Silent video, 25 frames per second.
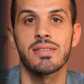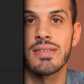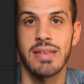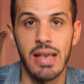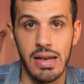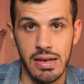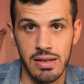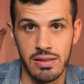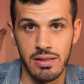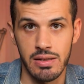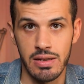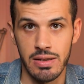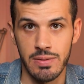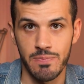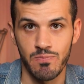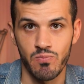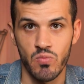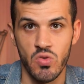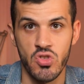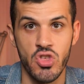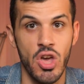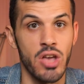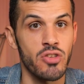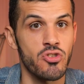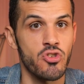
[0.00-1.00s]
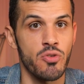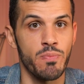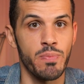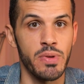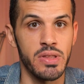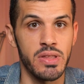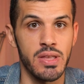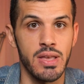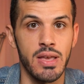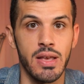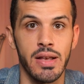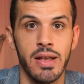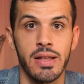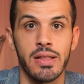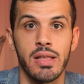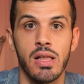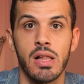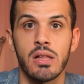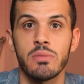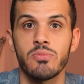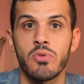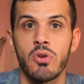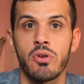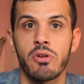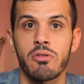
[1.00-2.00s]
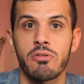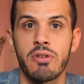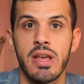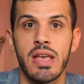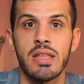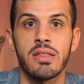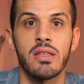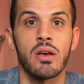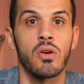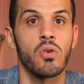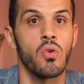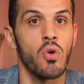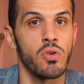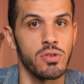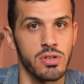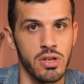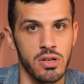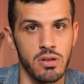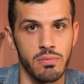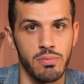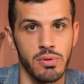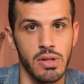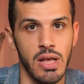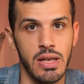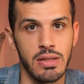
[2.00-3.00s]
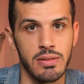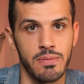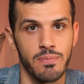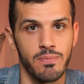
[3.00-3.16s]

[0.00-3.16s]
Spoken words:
Secondly, Chatgpt can help you create a content plan.